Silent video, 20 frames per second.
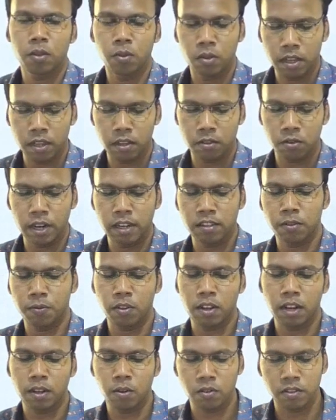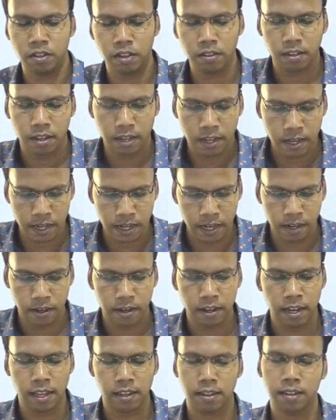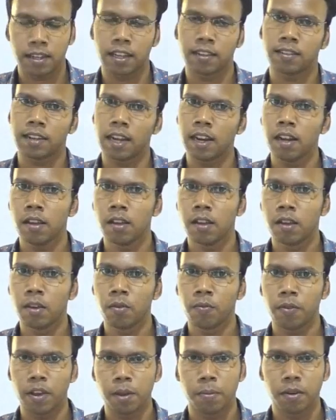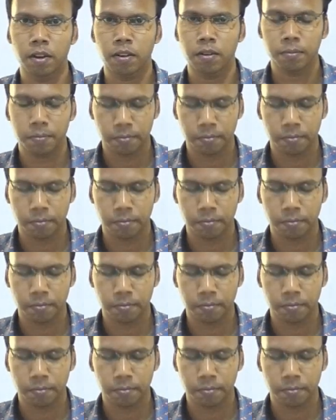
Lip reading: Okay, so answer for that question is D, textile fiber.